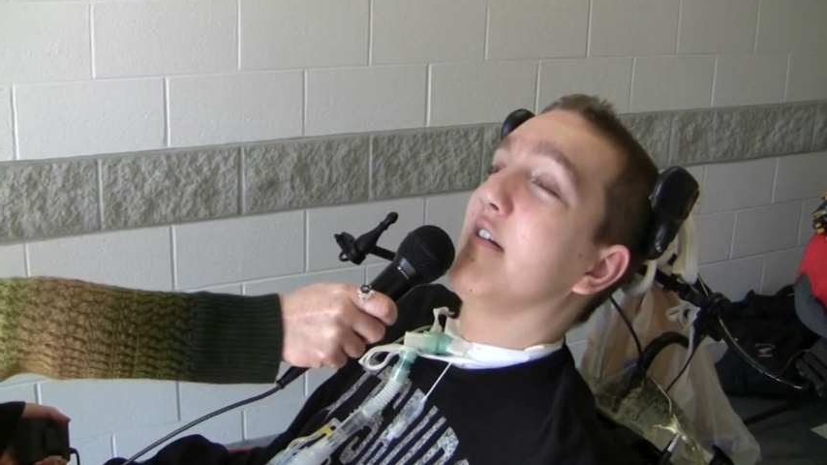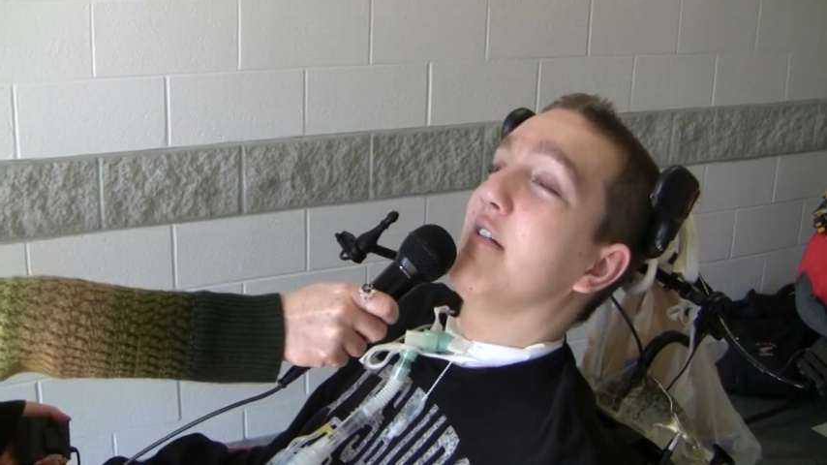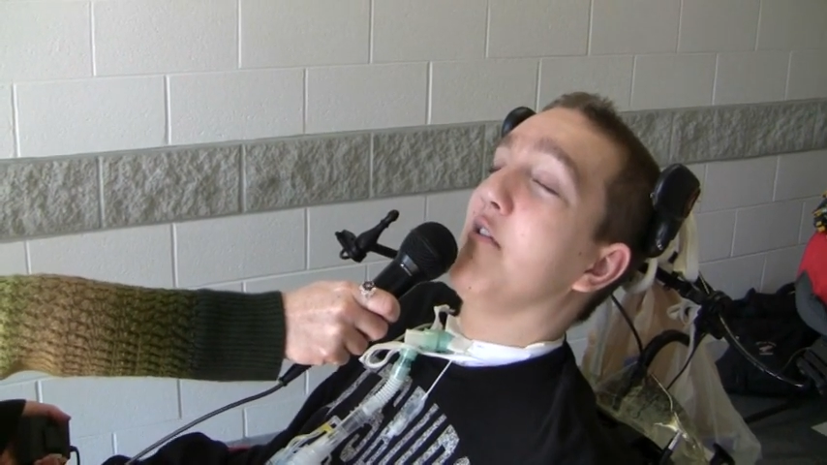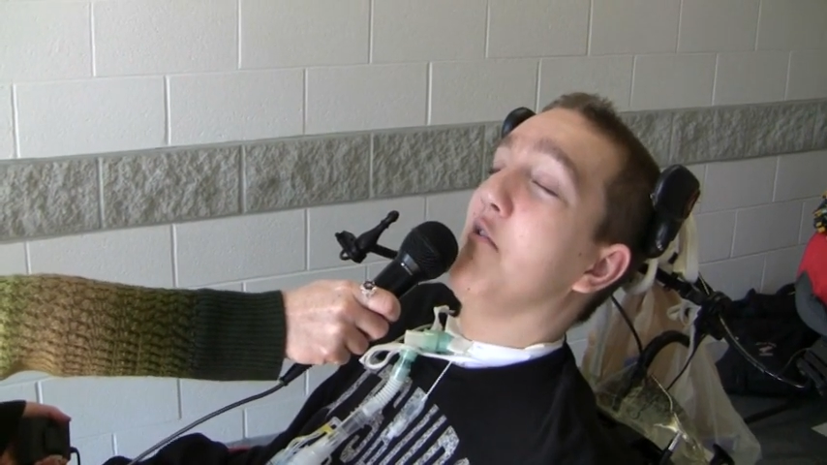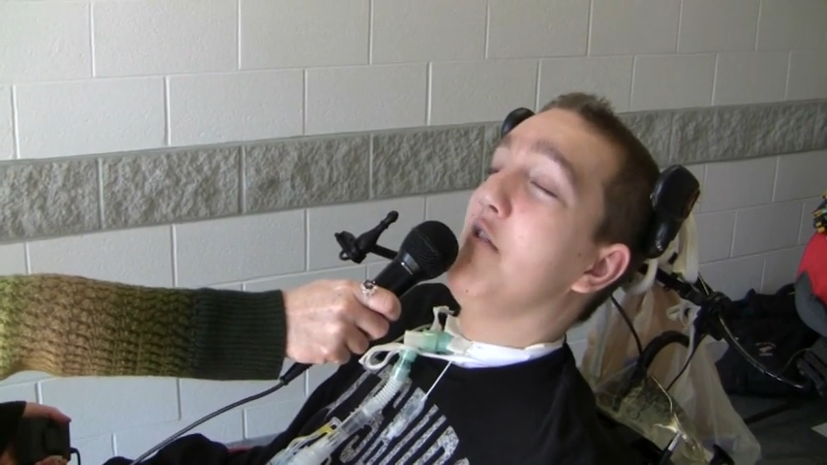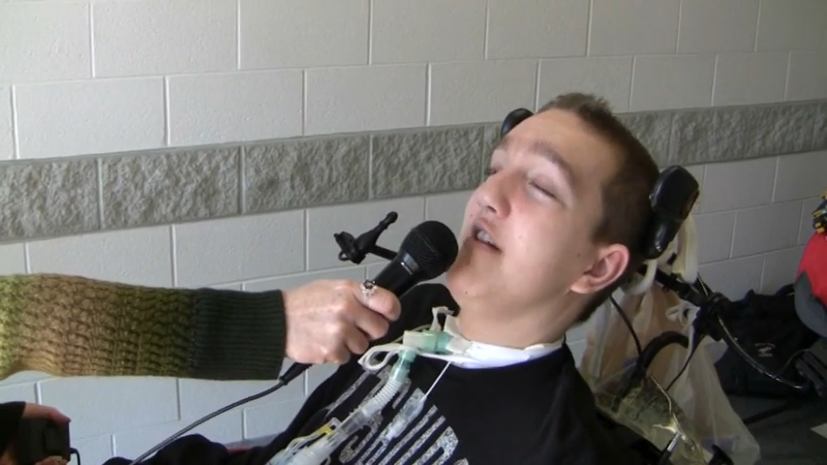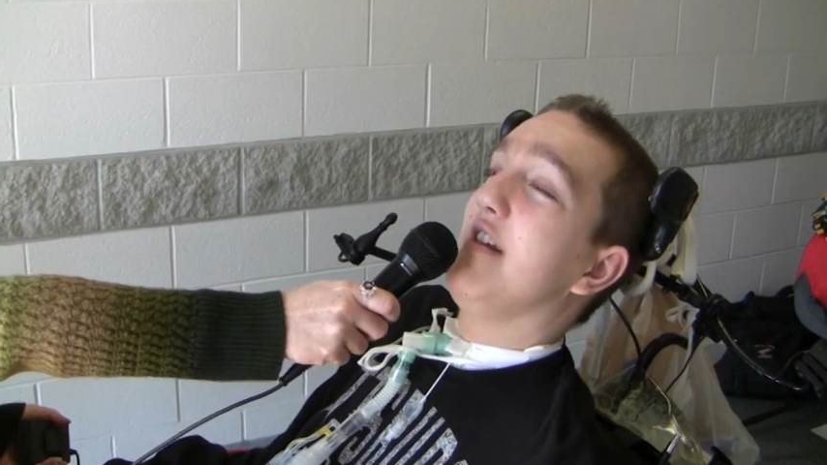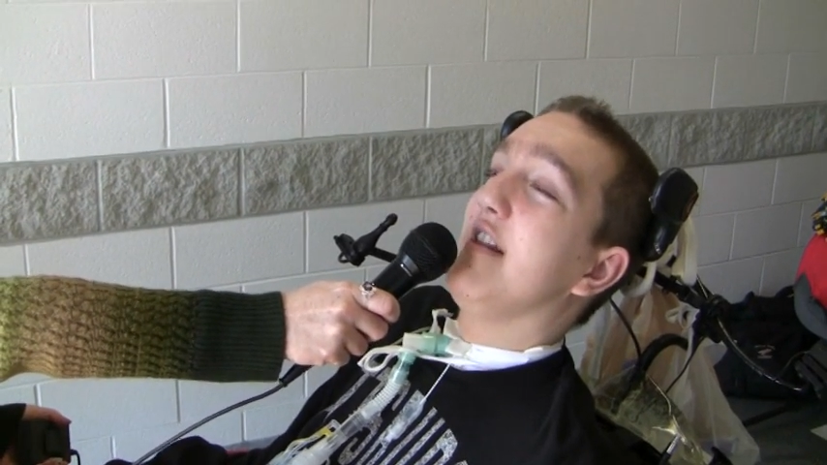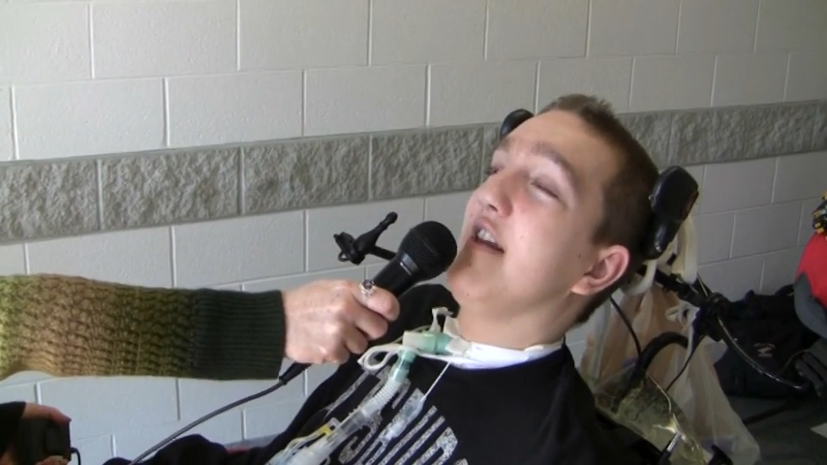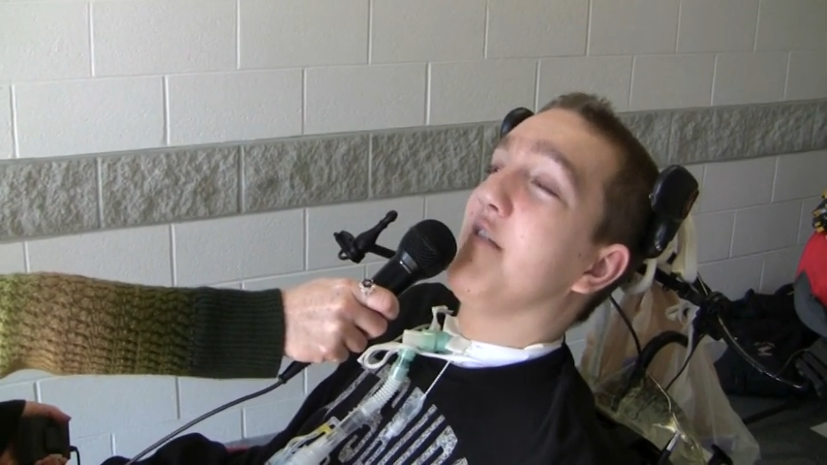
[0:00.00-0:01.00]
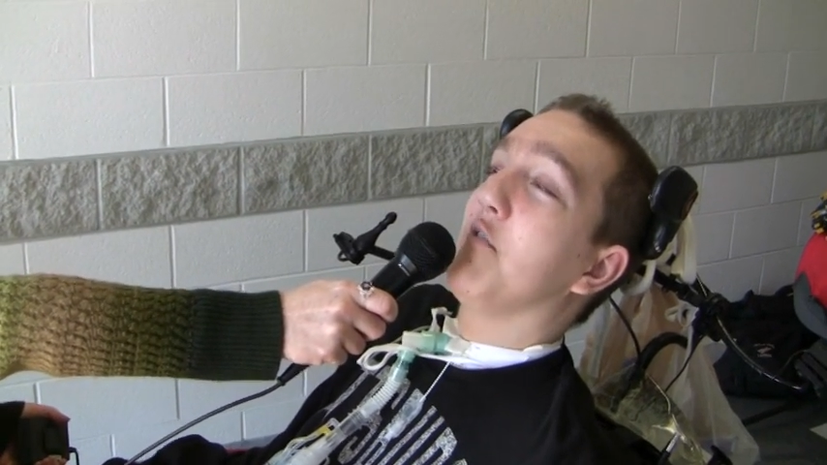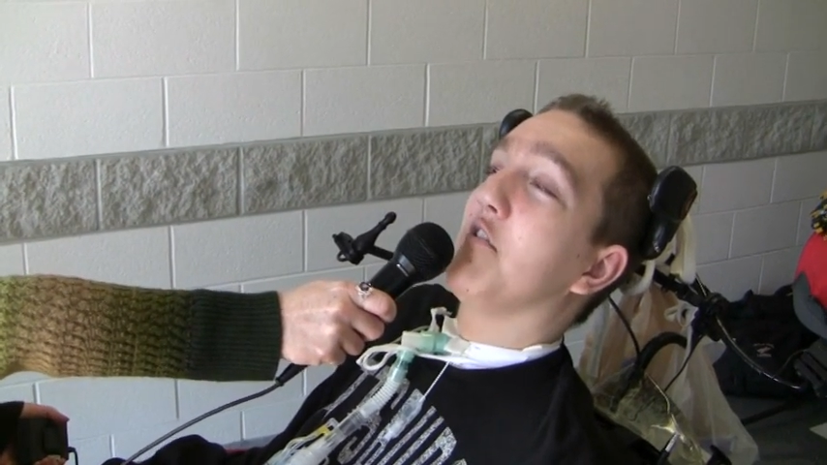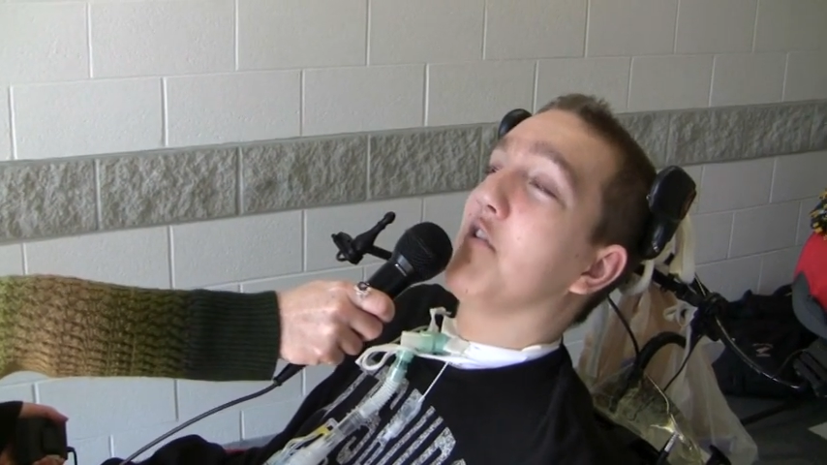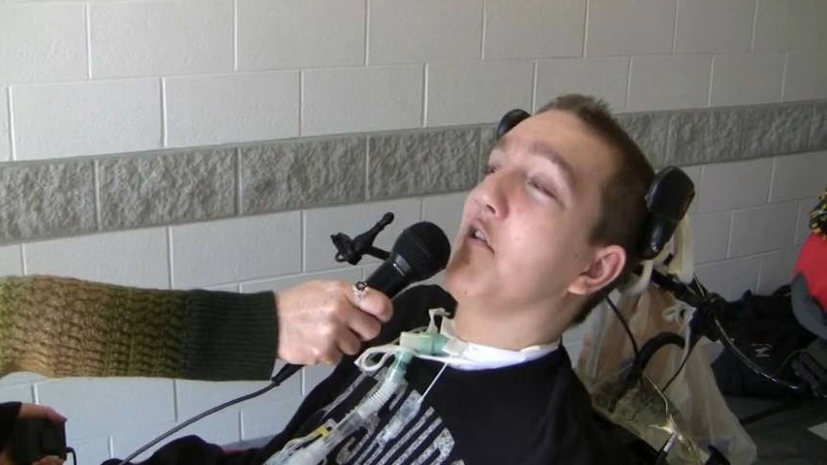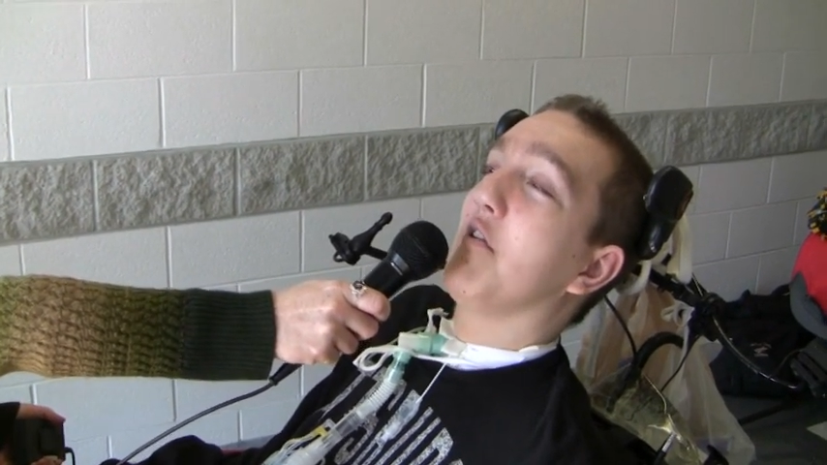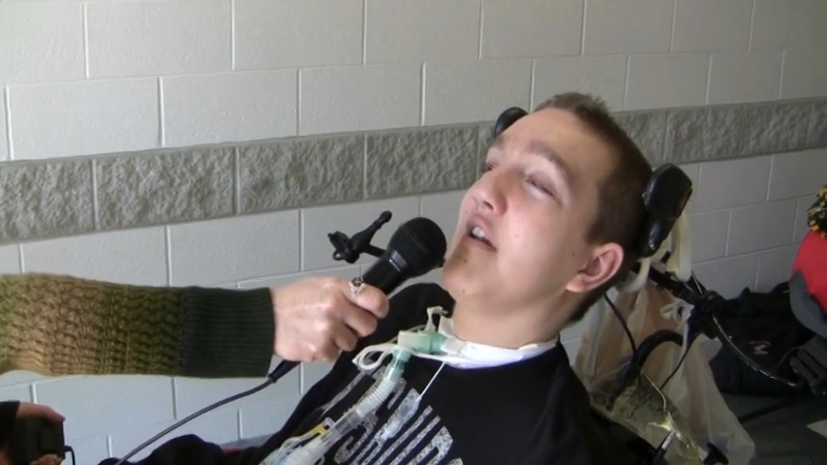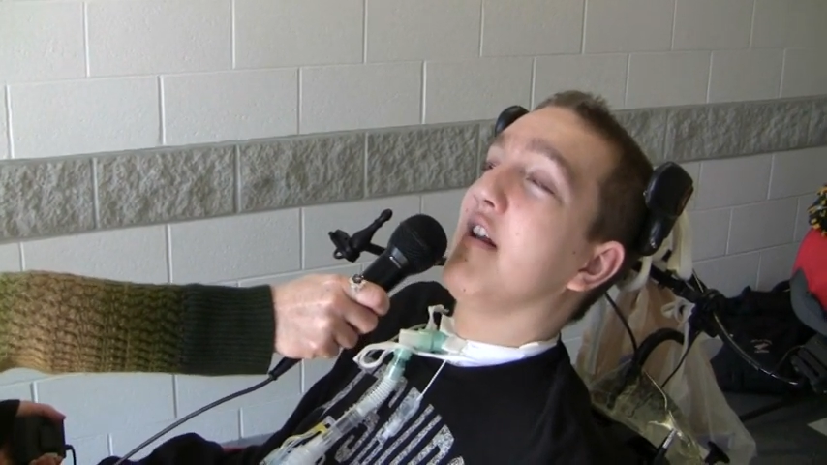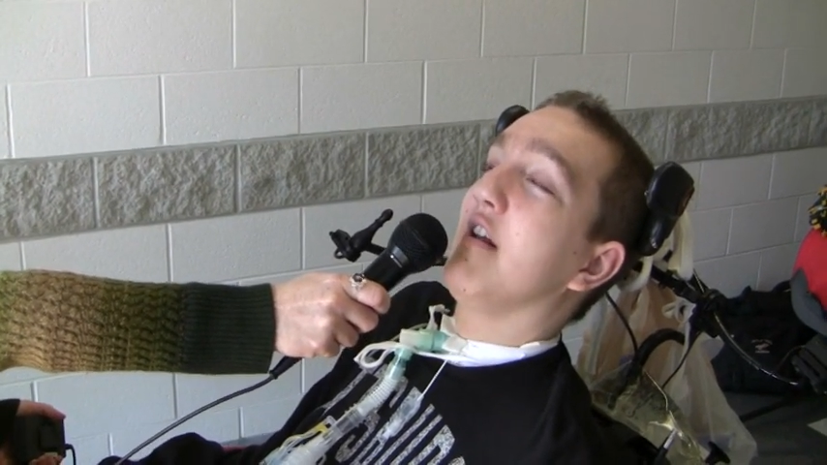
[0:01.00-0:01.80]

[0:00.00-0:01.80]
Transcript: The only thing that's for certain